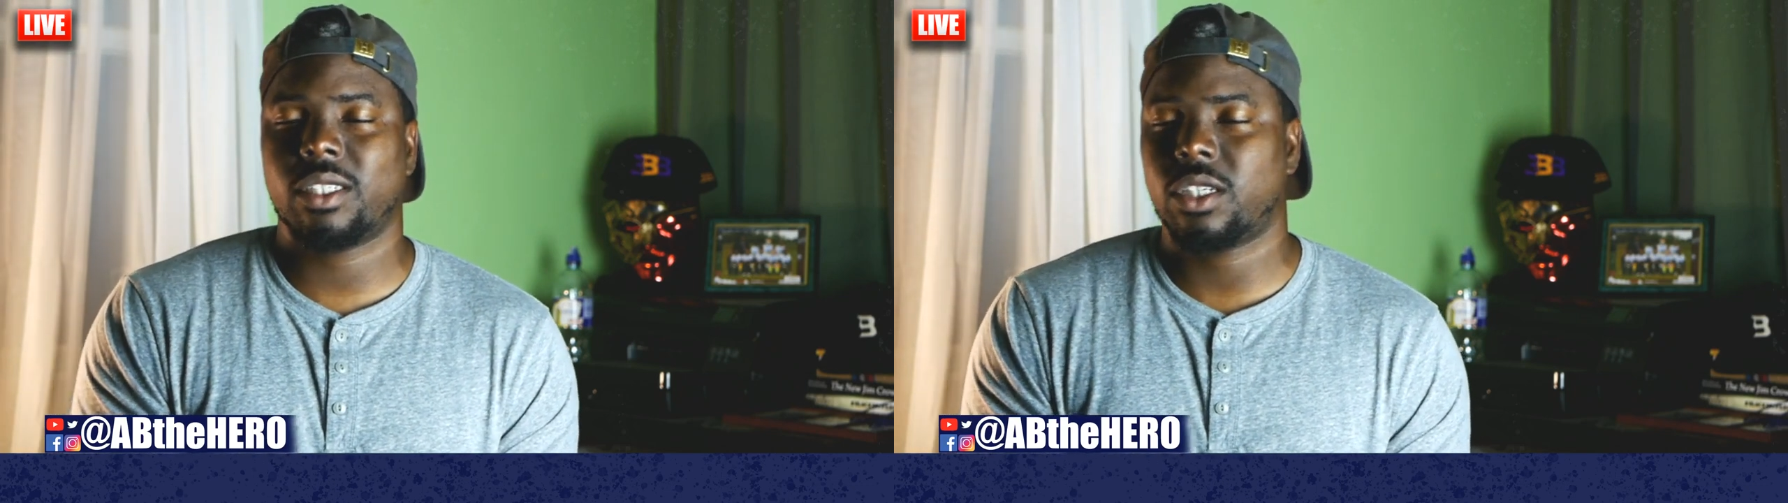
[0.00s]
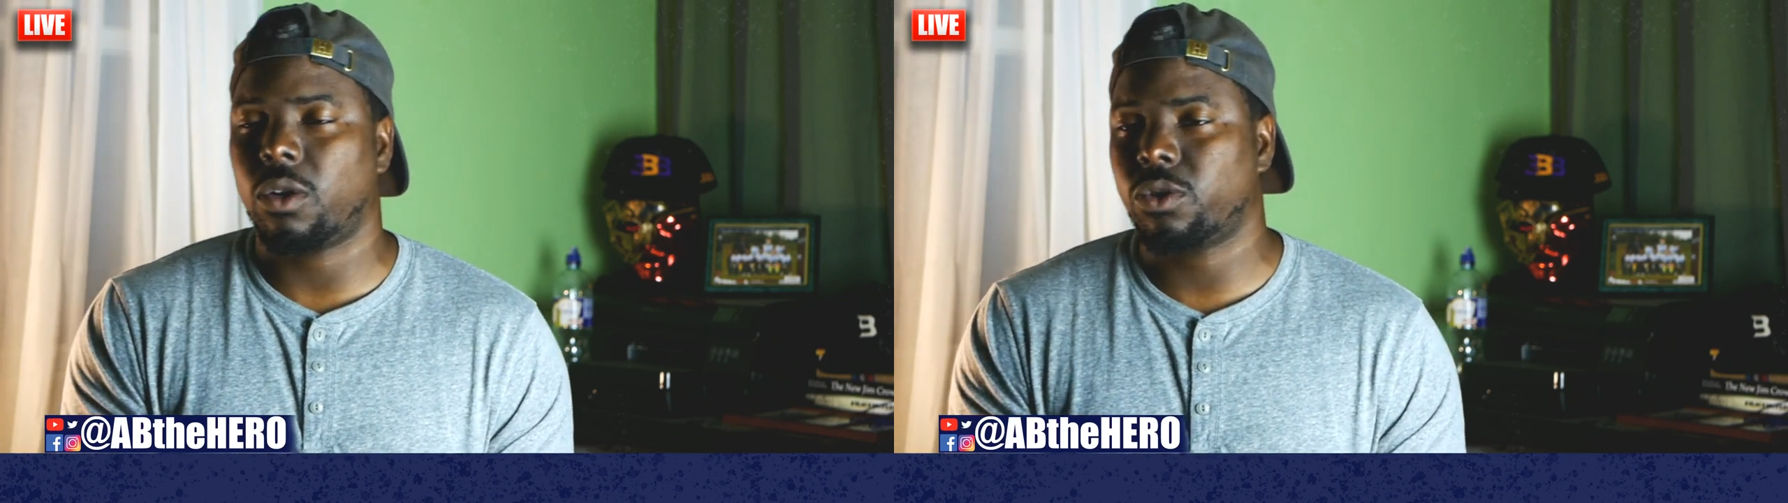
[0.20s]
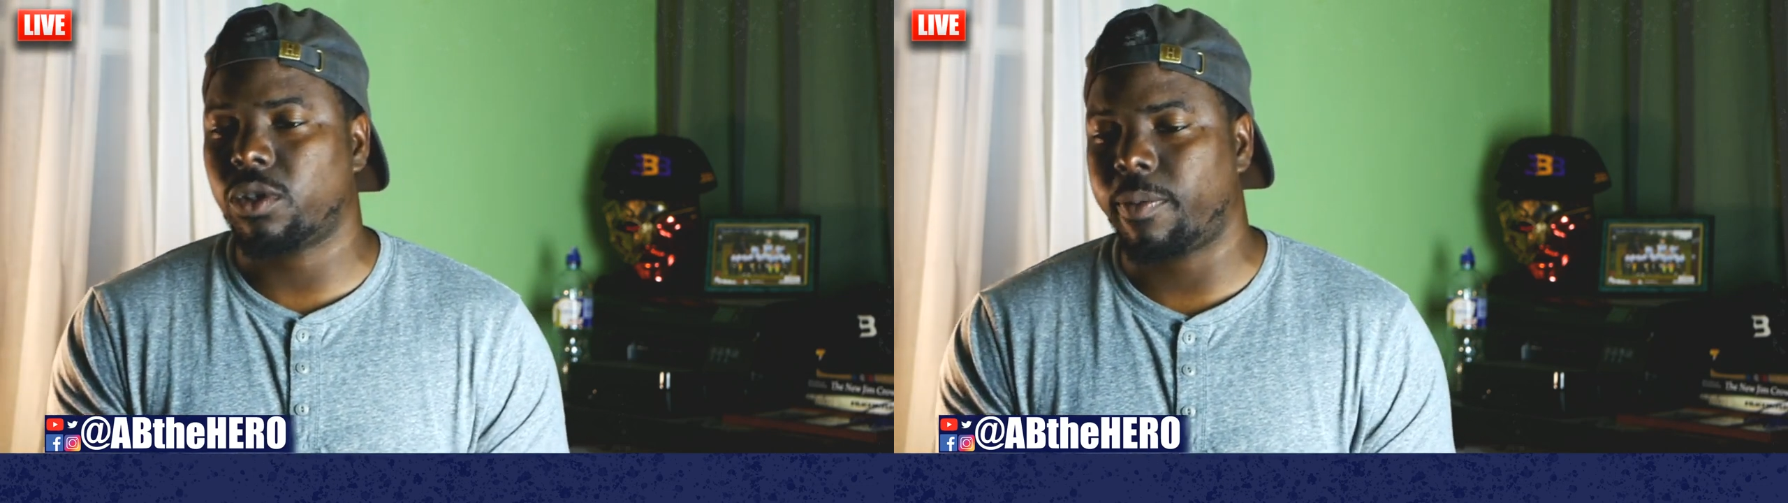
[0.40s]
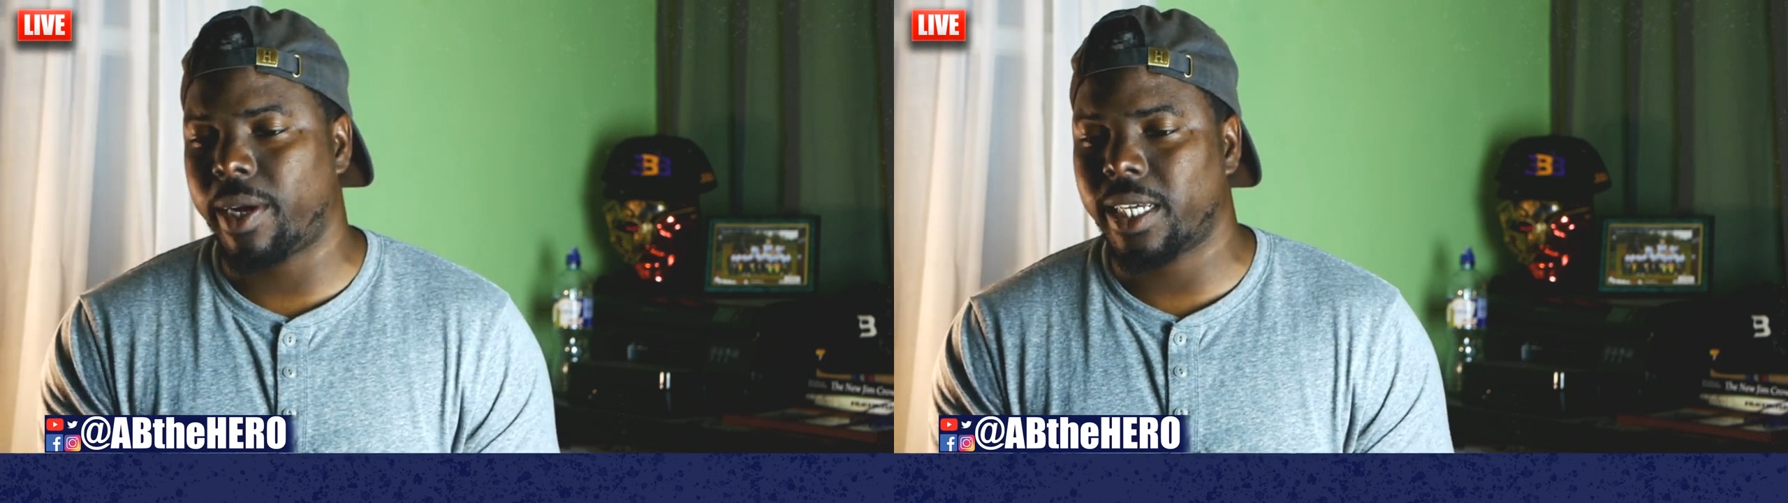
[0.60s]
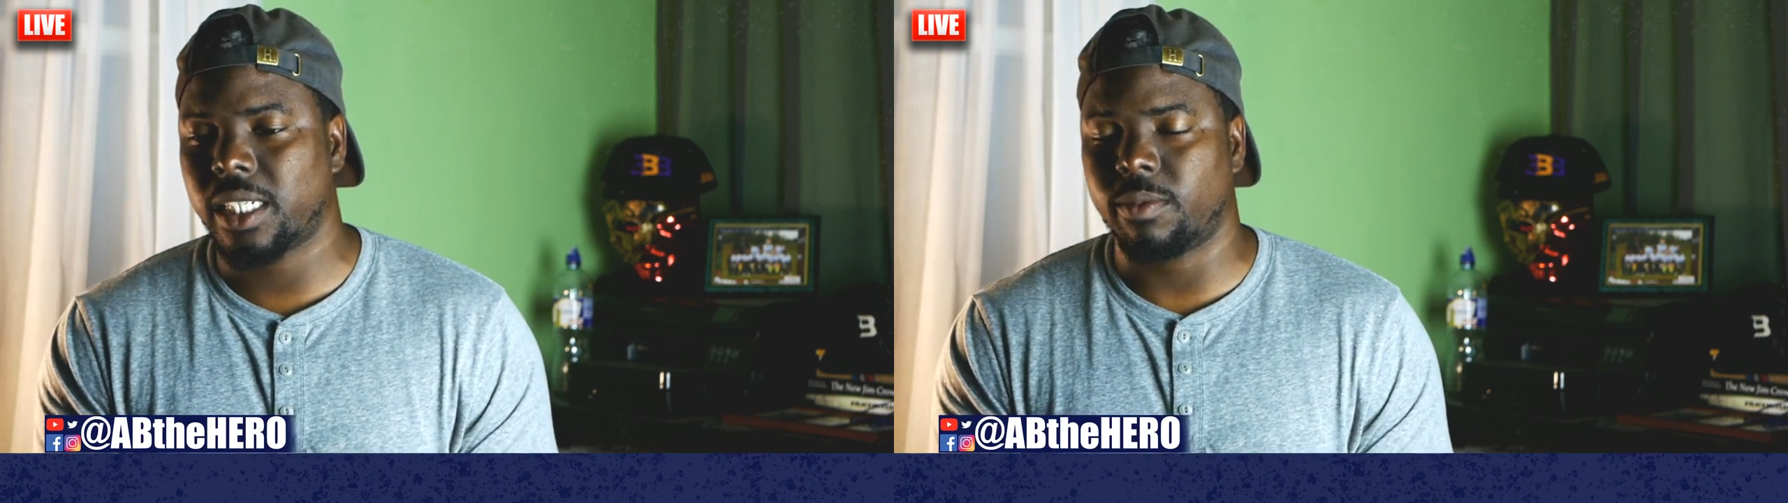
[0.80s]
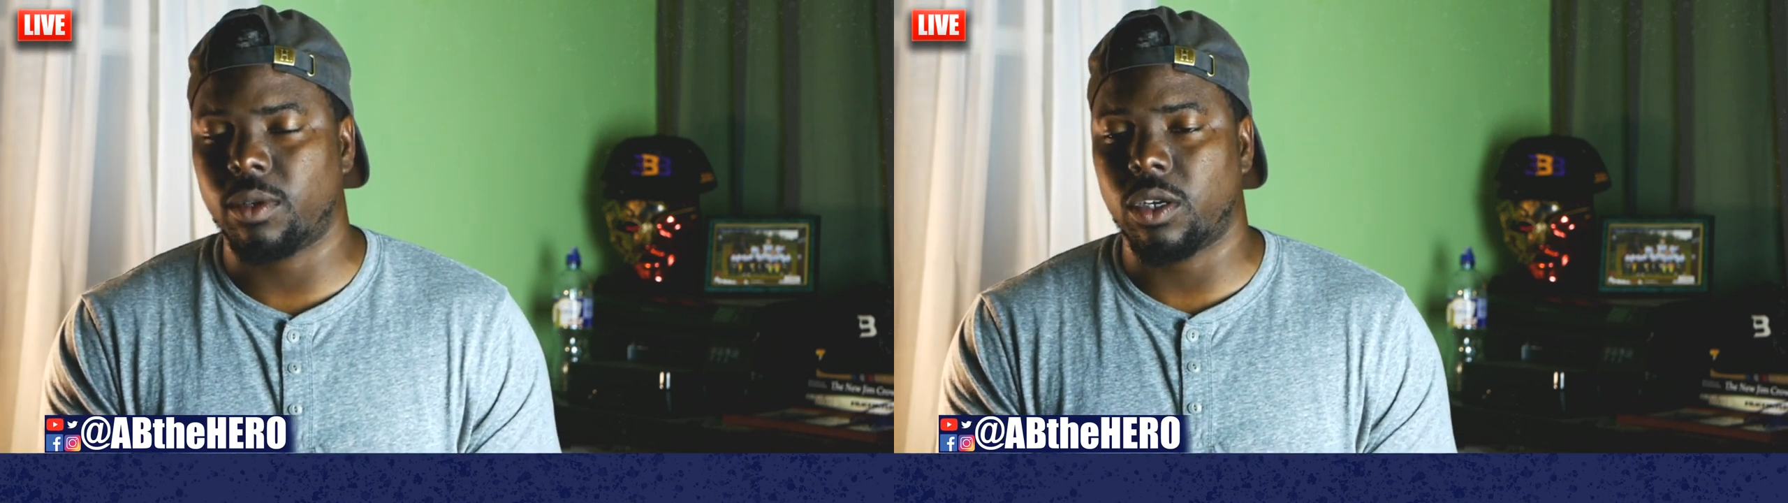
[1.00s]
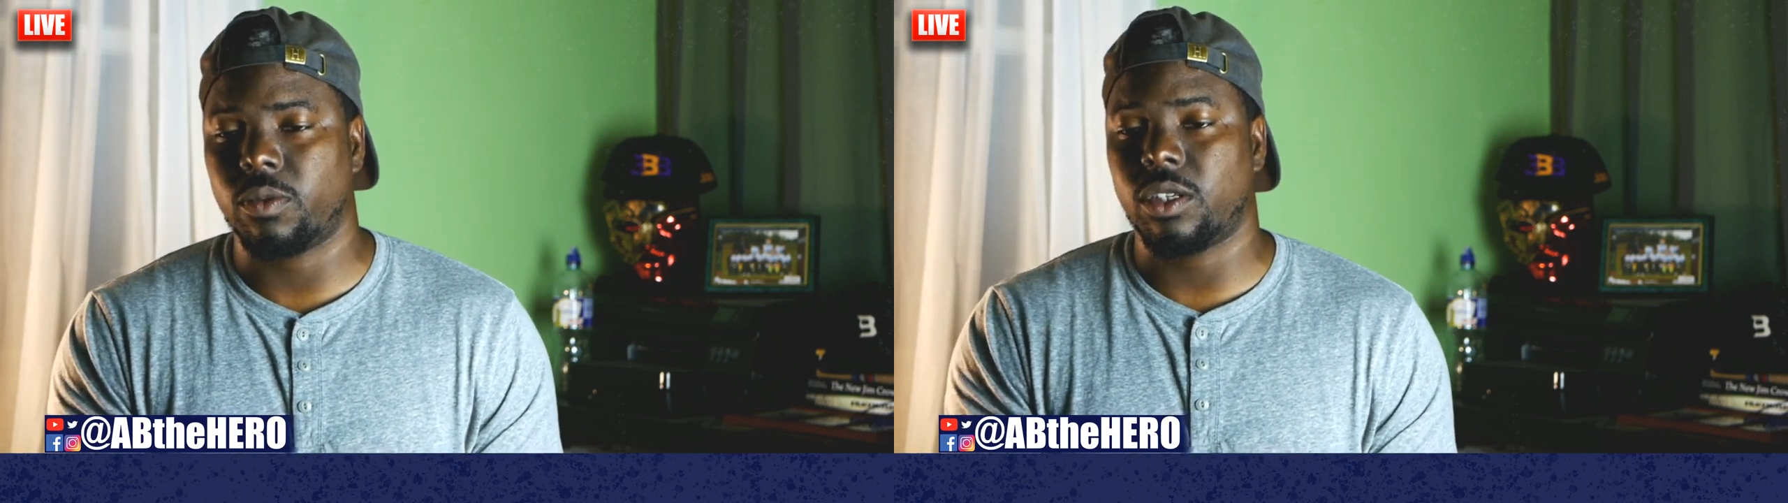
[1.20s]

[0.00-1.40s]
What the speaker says: the culture of basketball,